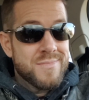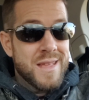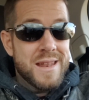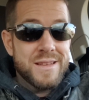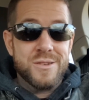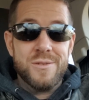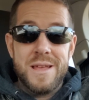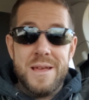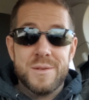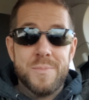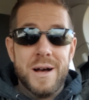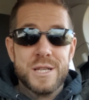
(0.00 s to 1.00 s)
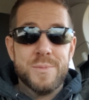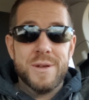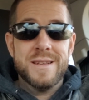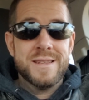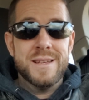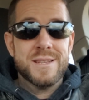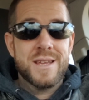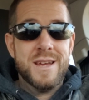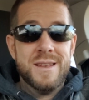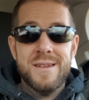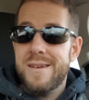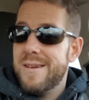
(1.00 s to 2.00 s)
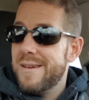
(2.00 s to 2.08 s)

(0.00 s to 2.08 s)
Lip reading: and it certainly is possibly isn't his kid,